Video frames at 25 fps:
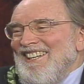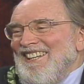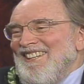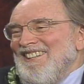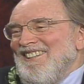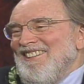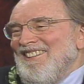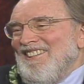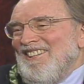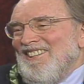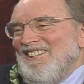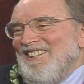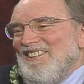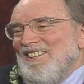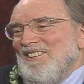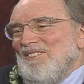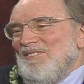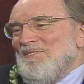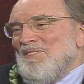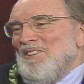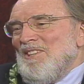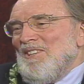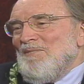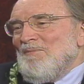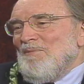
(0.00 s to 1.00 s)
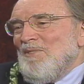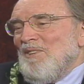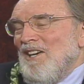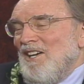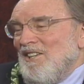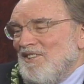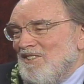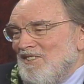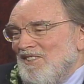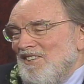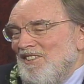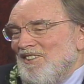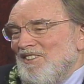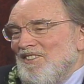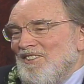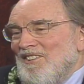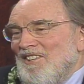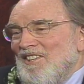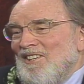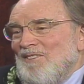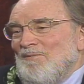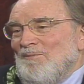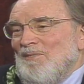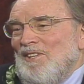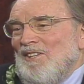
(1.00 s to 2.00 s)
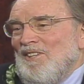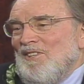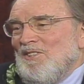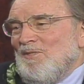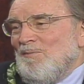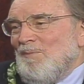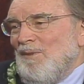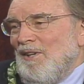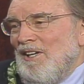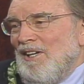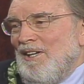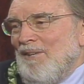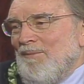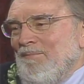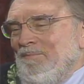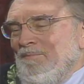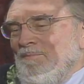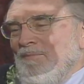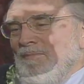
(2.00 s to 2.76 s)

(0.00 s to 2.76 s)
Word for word: he, uh, uh, Barack Sr. had met his mom